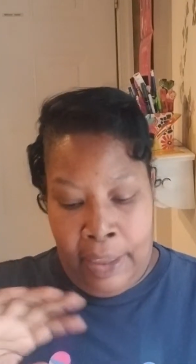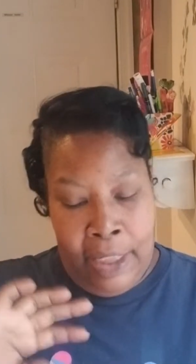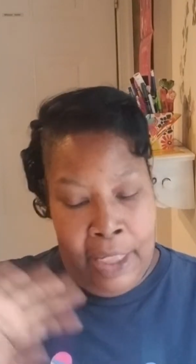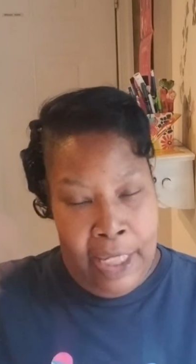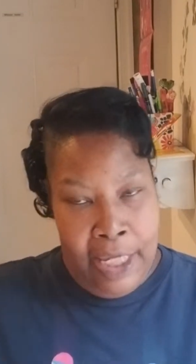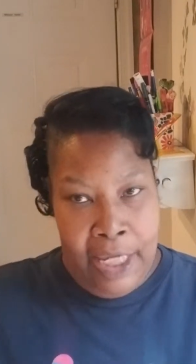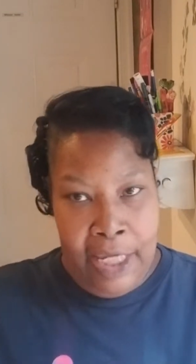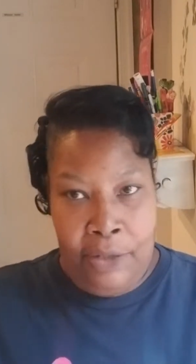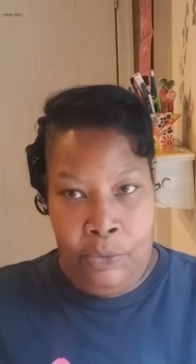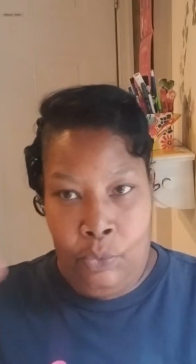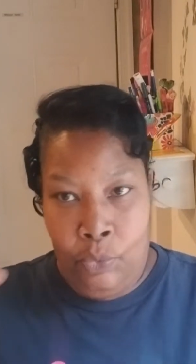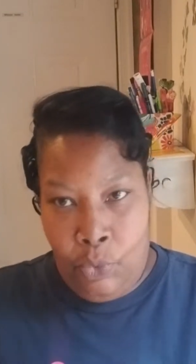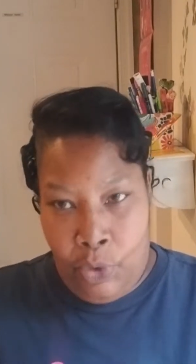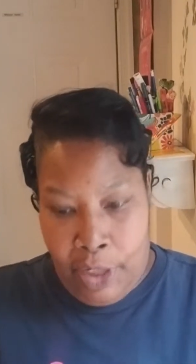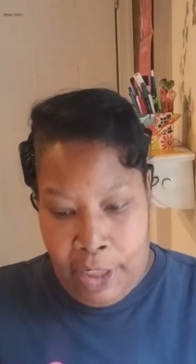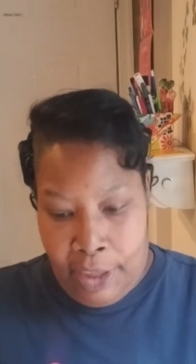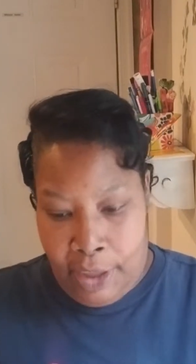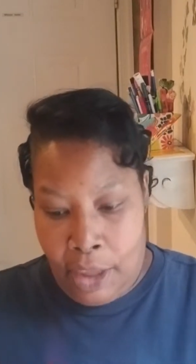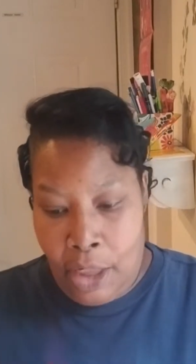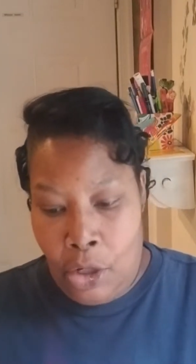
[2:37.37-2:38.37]
It
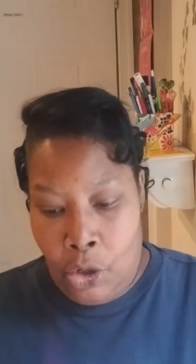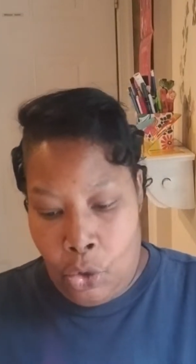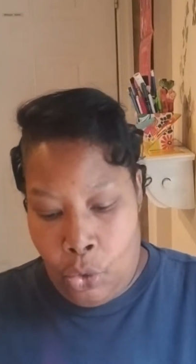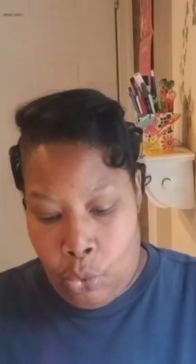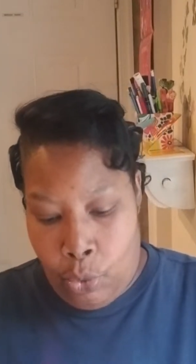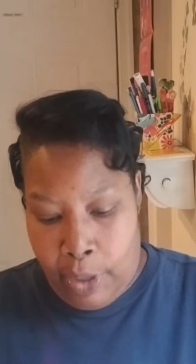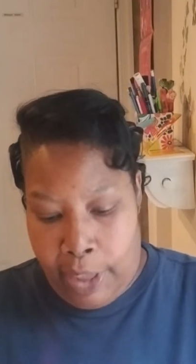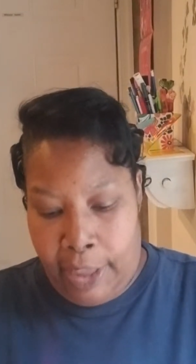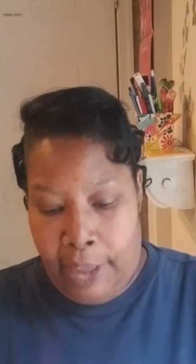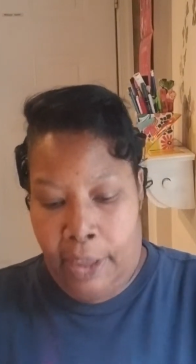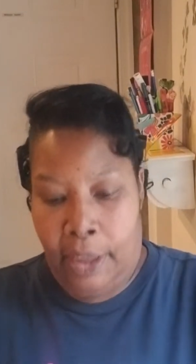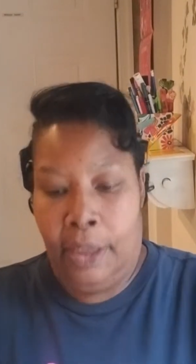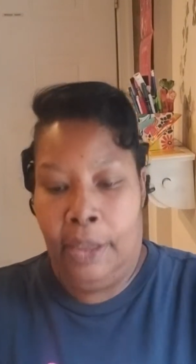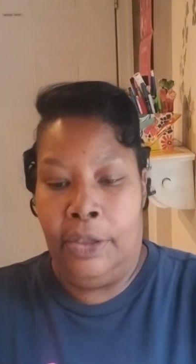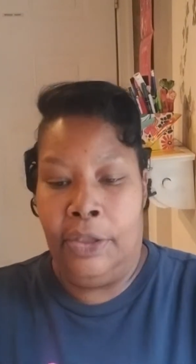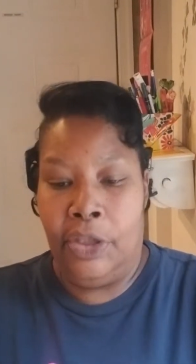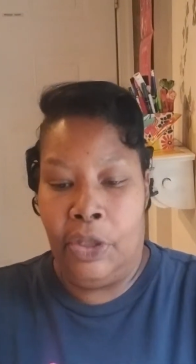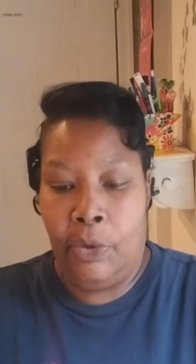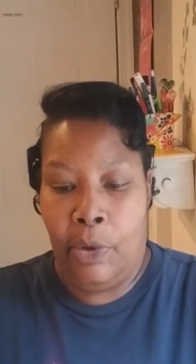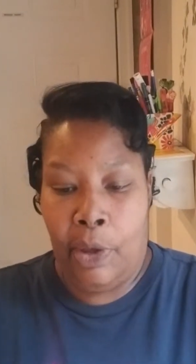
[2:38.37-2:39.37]
went quick.
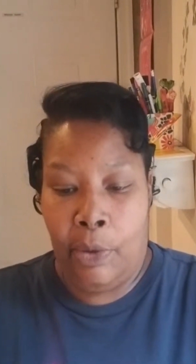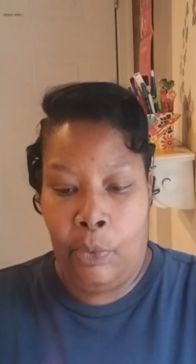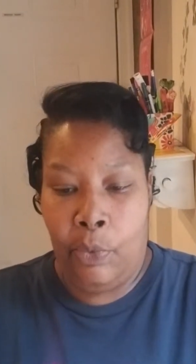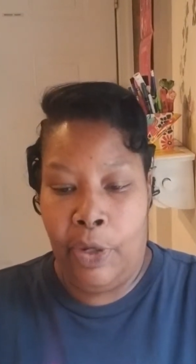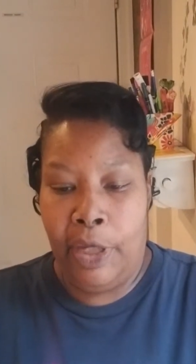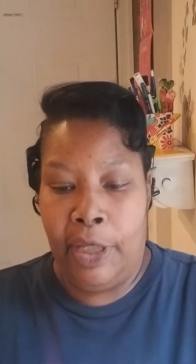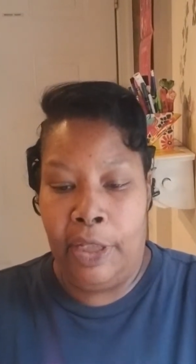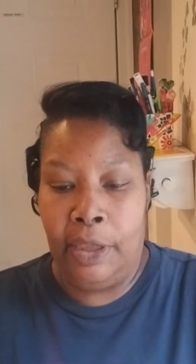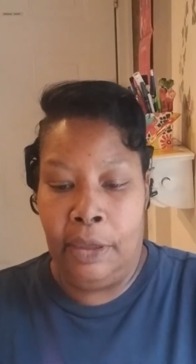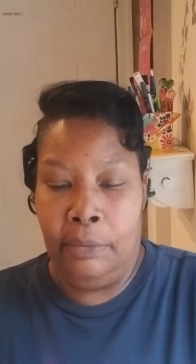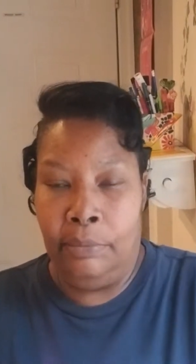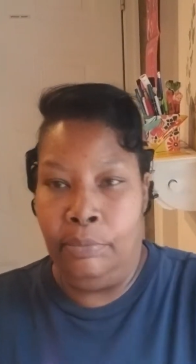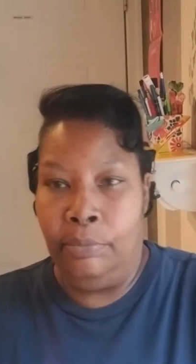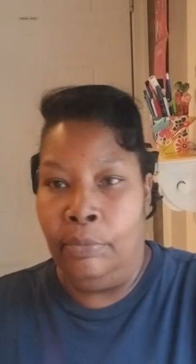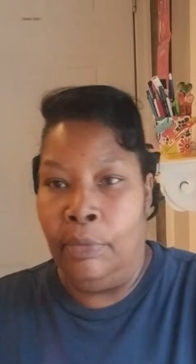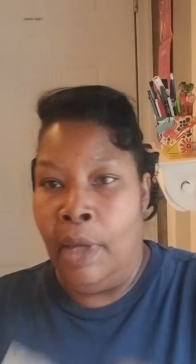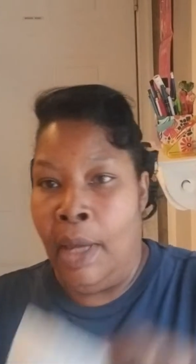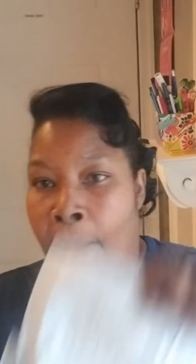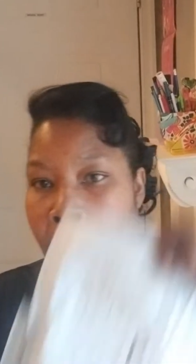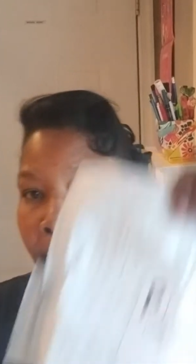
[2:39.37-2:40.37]
So I went
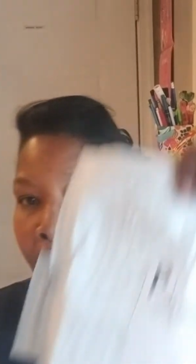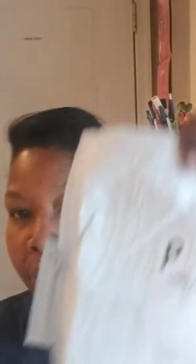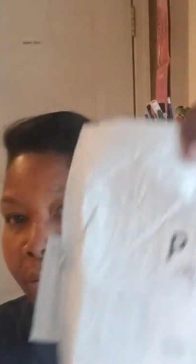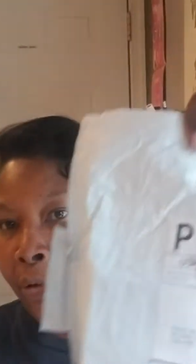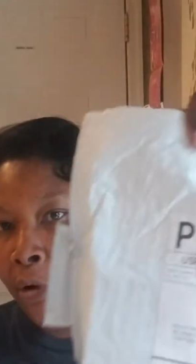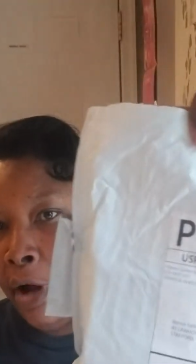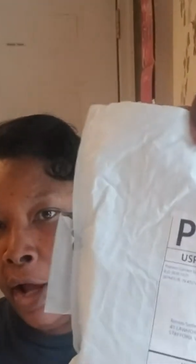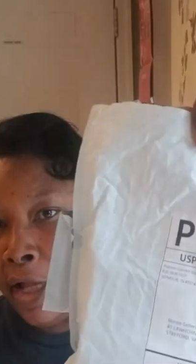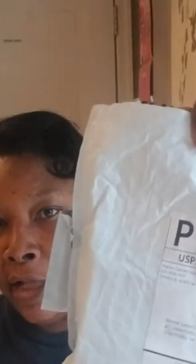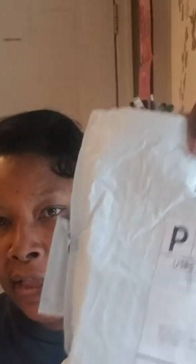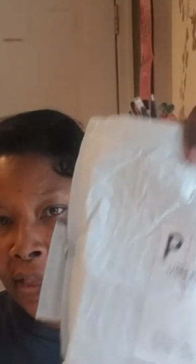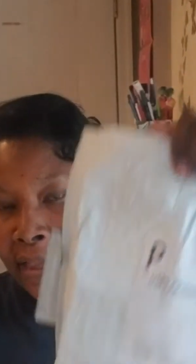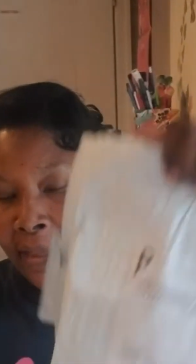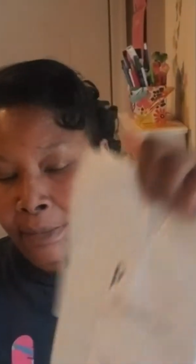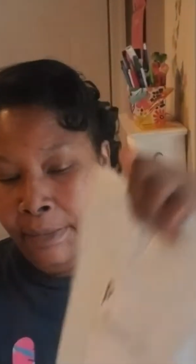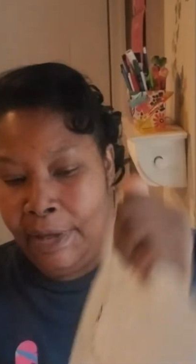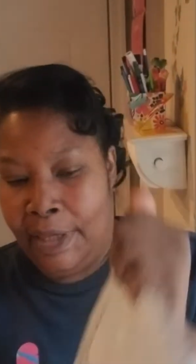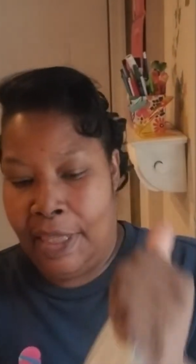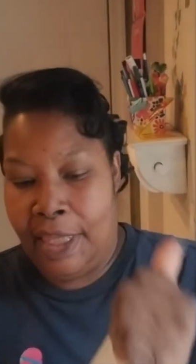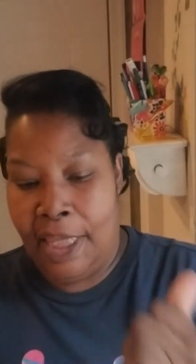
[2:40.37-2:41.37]
and brought
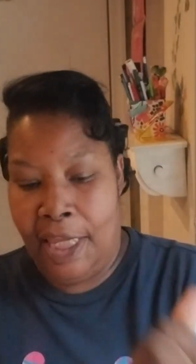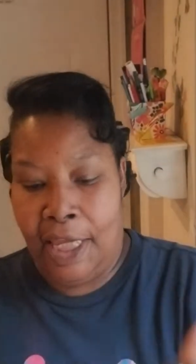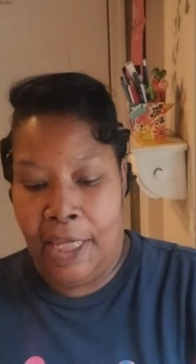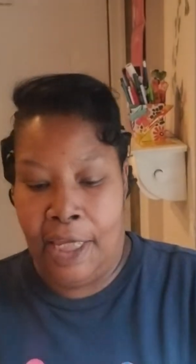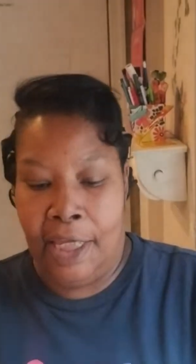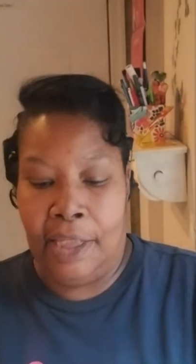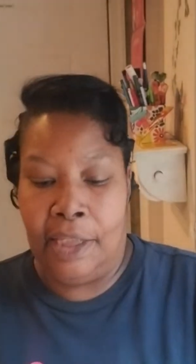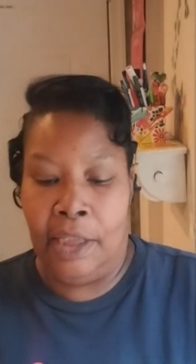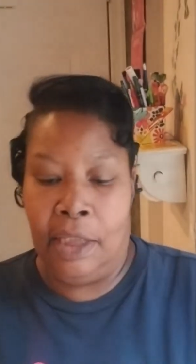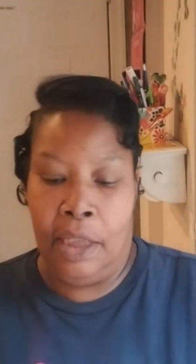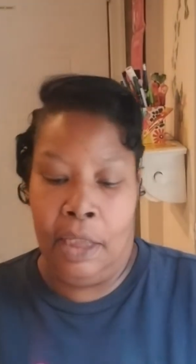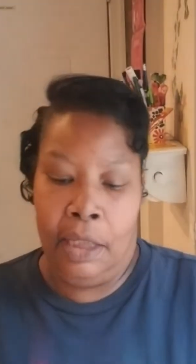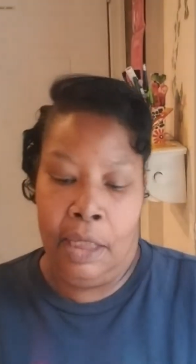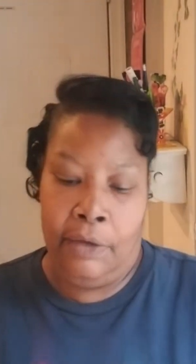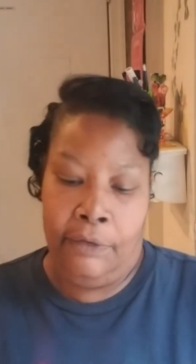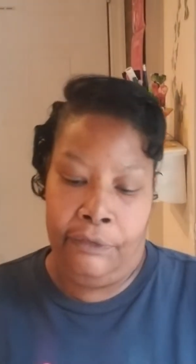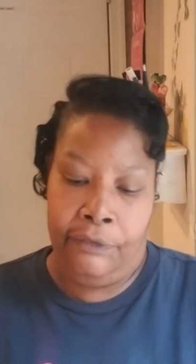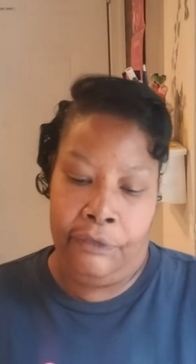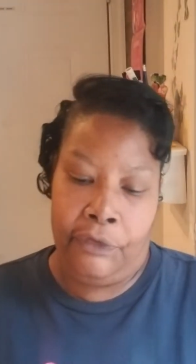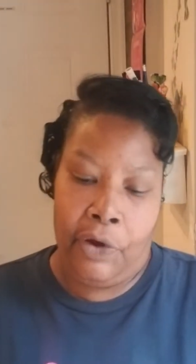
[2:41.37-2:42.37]
some of this
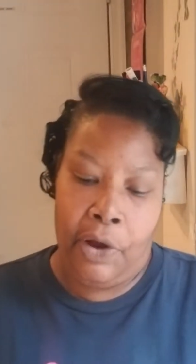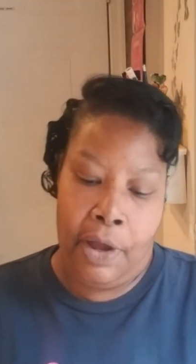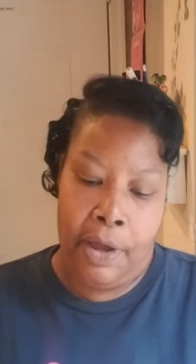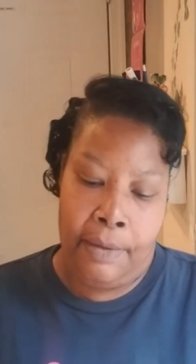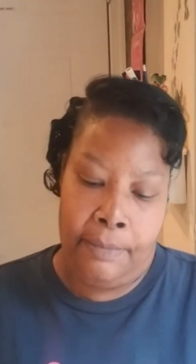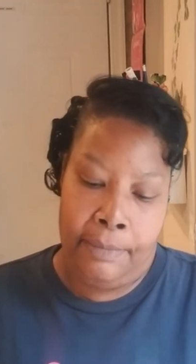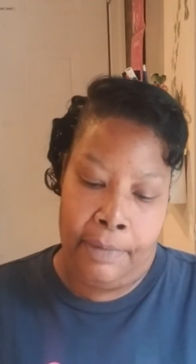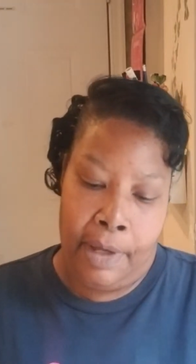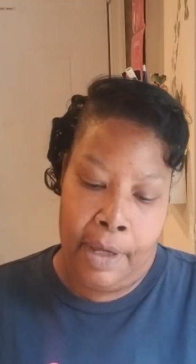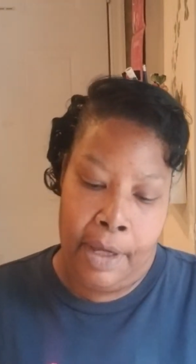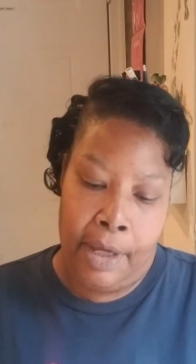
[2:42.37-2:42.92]
from